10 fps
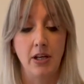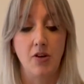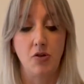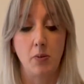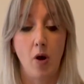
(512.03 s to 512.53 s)

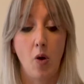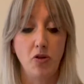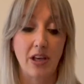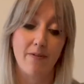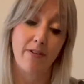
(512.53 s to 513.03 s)
So I'm
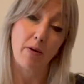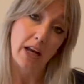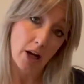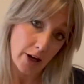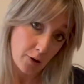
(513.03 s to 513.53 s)
holding it very
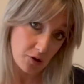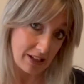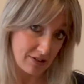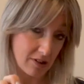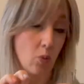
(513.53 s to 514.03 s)

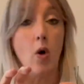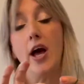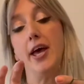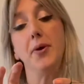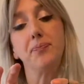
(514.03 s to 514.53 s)
closely to the
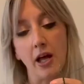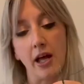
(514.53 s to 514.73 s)
wire